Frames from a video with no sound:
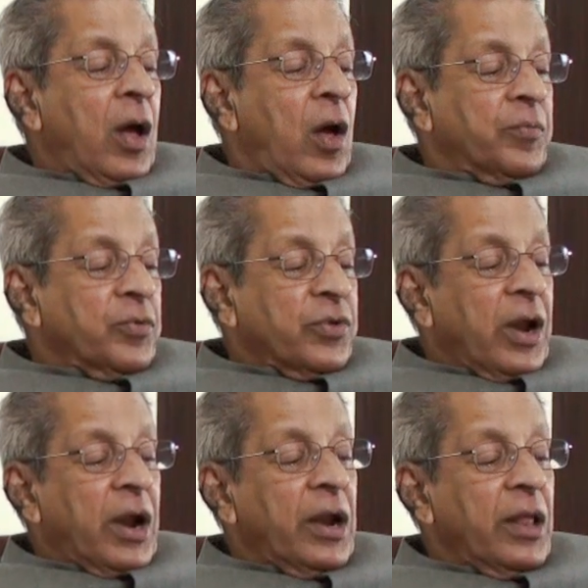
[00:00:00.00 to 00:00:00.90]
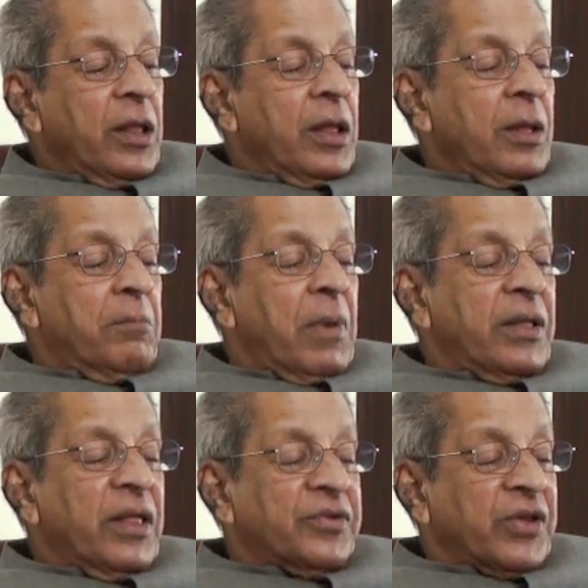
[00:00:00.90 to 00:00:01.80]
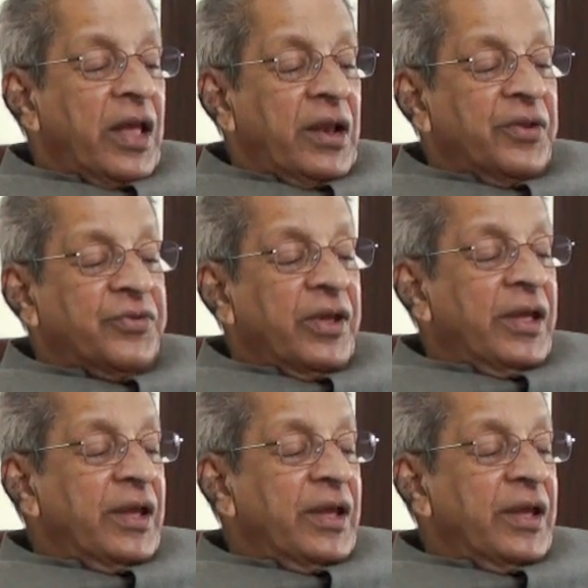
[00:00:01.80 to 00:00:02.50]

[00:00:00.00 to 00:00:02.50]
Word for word: of Muddenahalli by their silence,